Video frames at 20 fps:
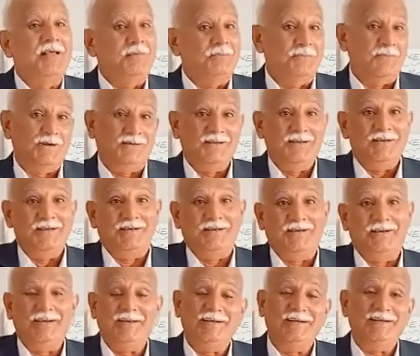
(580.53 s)
But
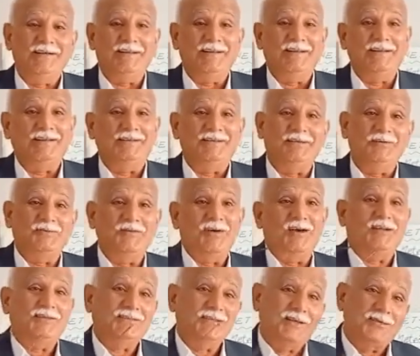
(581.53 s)
radiant energy
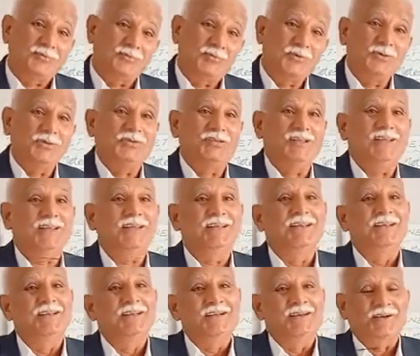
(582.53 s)
falls on both the
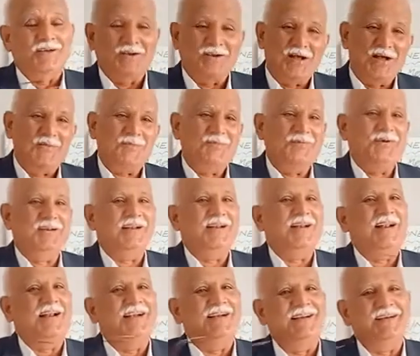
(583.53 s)
cropped
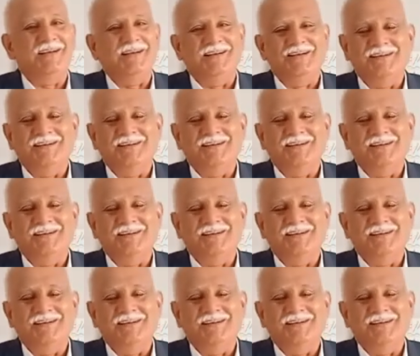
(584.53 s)
and